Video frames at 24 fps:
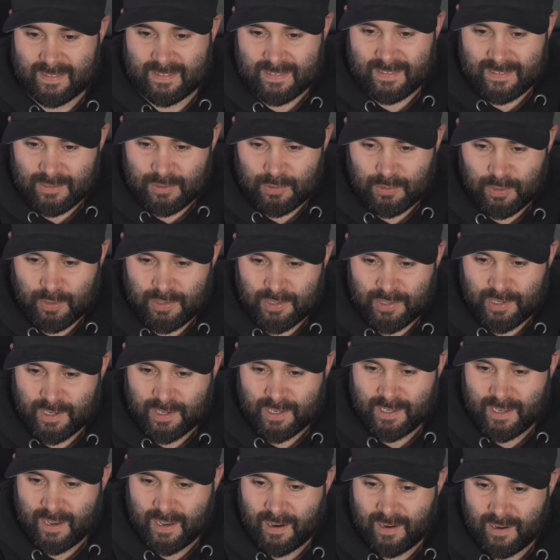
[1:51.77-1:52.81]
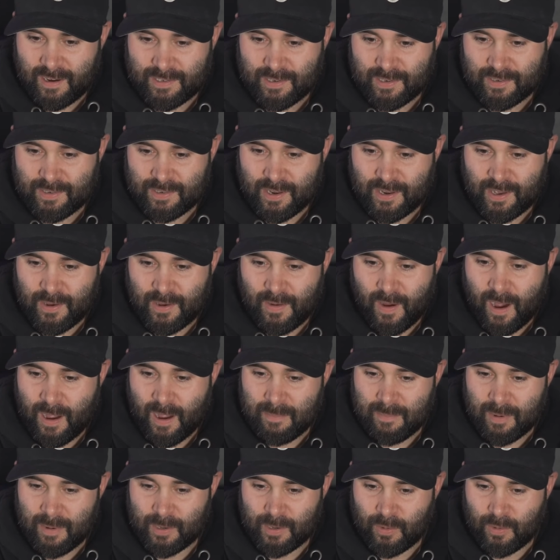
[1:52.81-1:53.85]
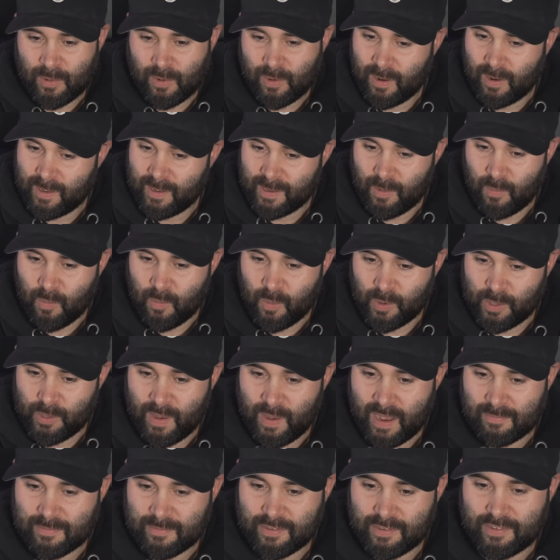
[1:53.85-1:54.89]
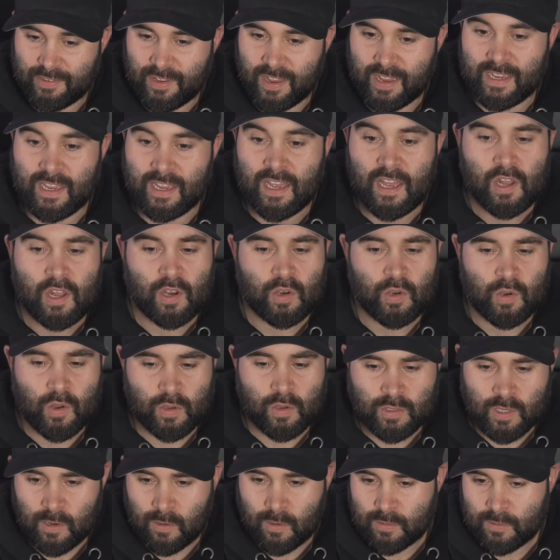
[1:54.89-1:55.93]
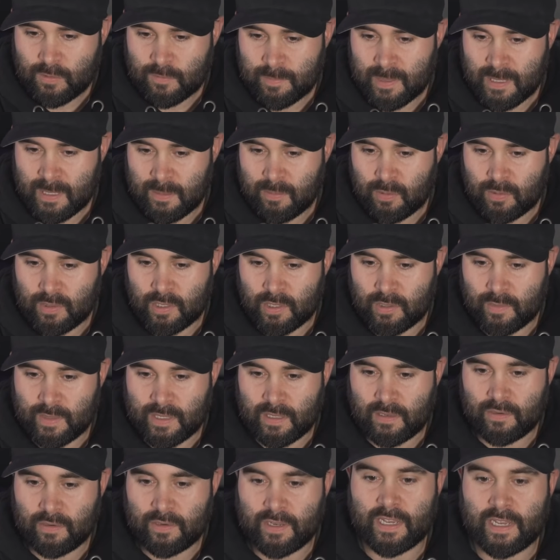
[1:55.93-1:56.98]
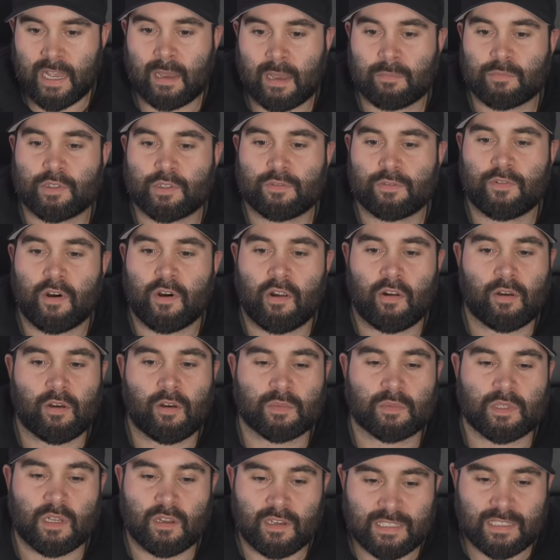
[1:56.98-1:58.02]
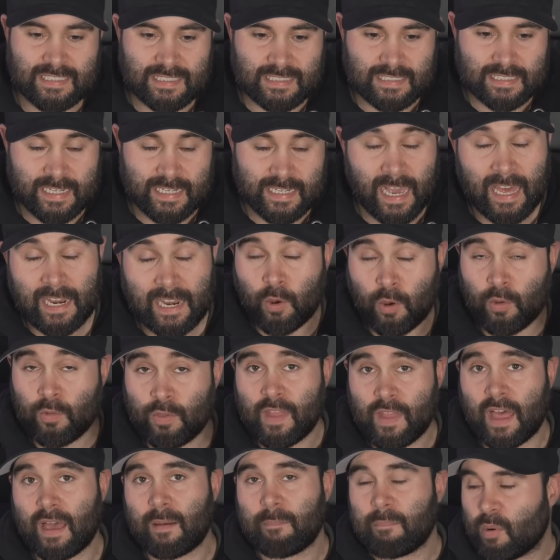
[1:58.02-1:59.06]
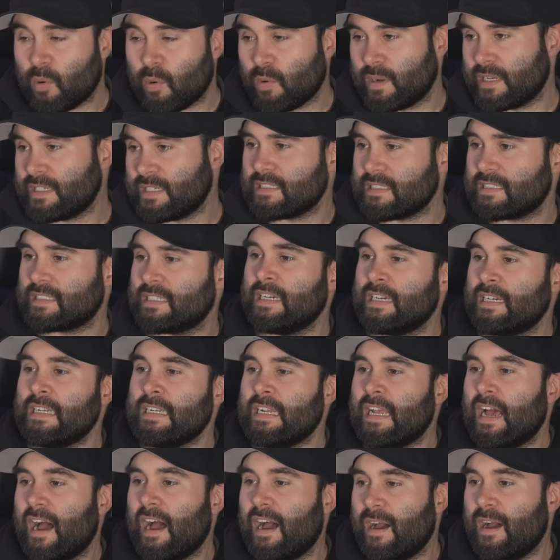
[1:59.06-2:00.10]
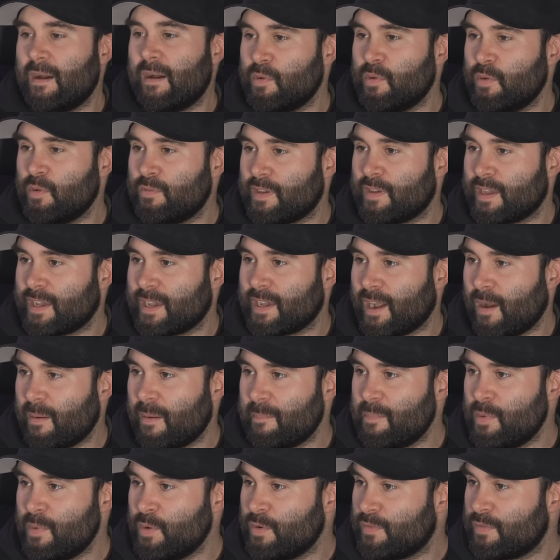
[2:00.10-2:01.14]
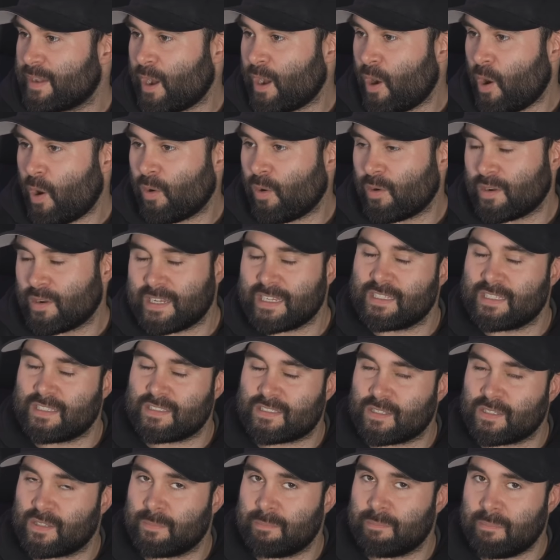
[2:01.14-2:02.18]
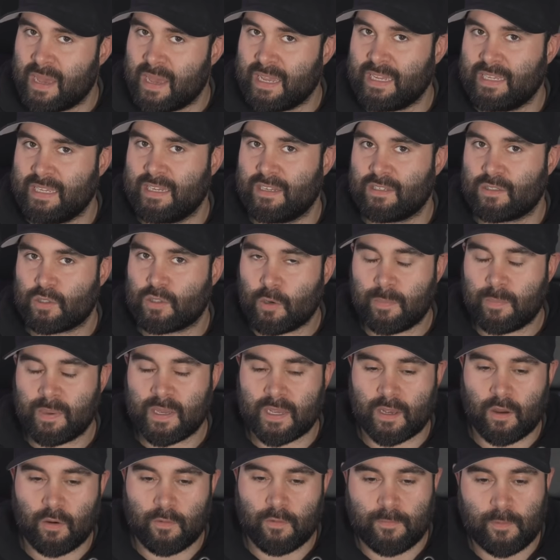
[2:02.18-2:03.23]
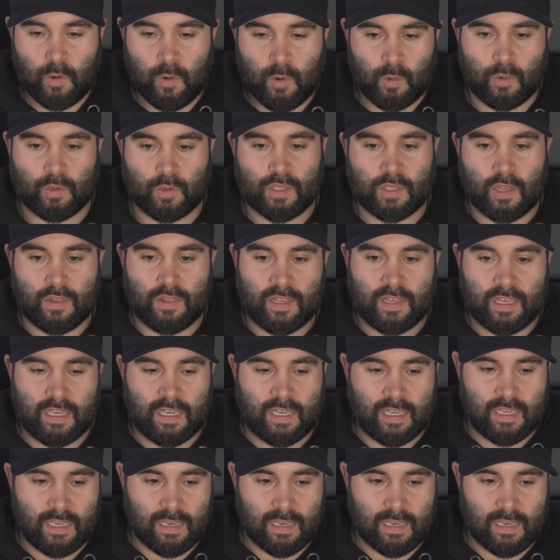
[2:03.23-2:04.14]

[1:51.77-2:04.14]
Truth Junkie, I don't know, I might not like what you have to say. Not a lot of people do, including Hampshire Firearms Licensing. And on that point, moving on into the main topic, of course, the